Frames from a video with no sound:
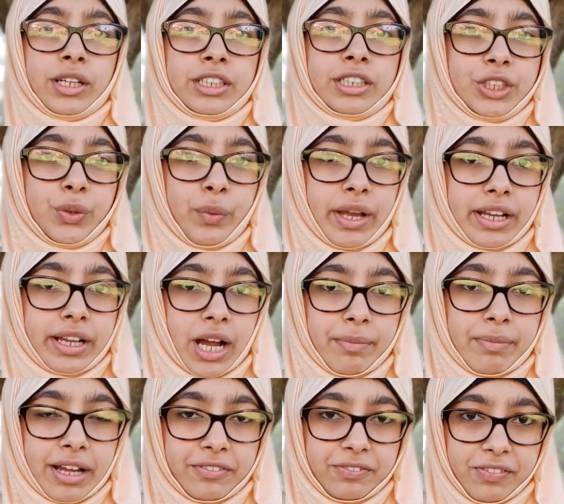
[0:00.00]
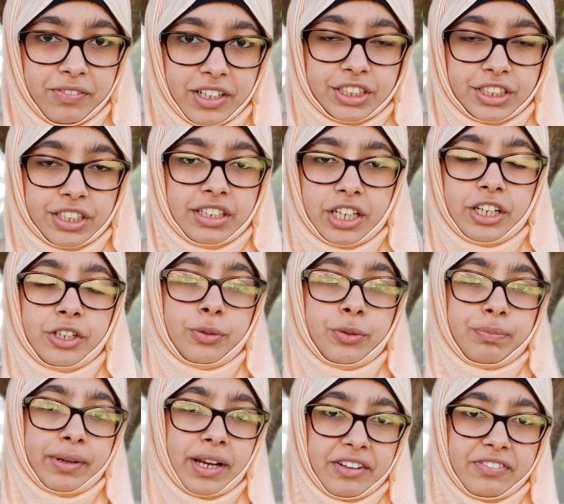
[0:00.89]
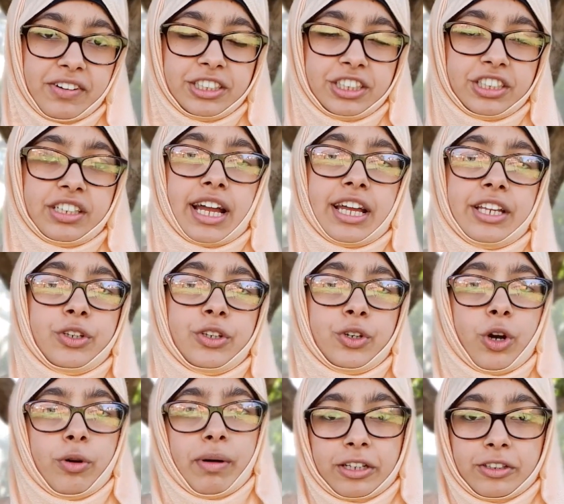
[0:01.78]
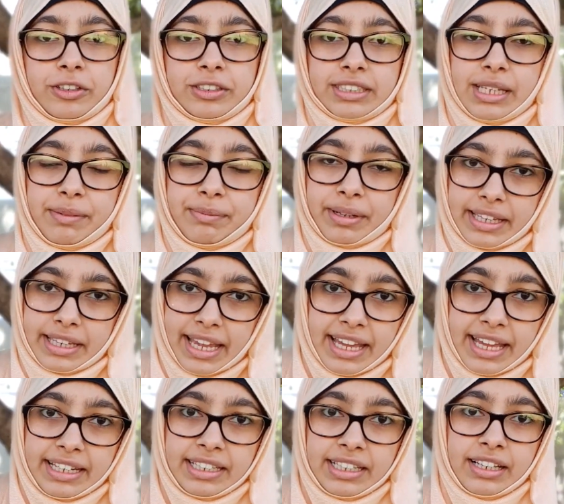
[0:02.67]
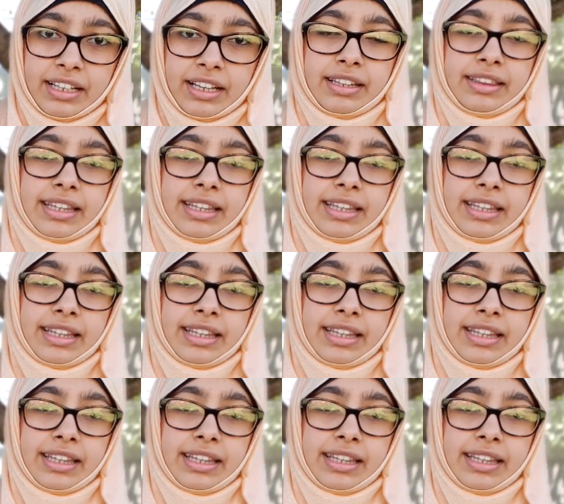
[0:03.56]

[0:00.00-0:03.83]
you wake up at Fajr, you pray Fajr and you go back to sleep again. That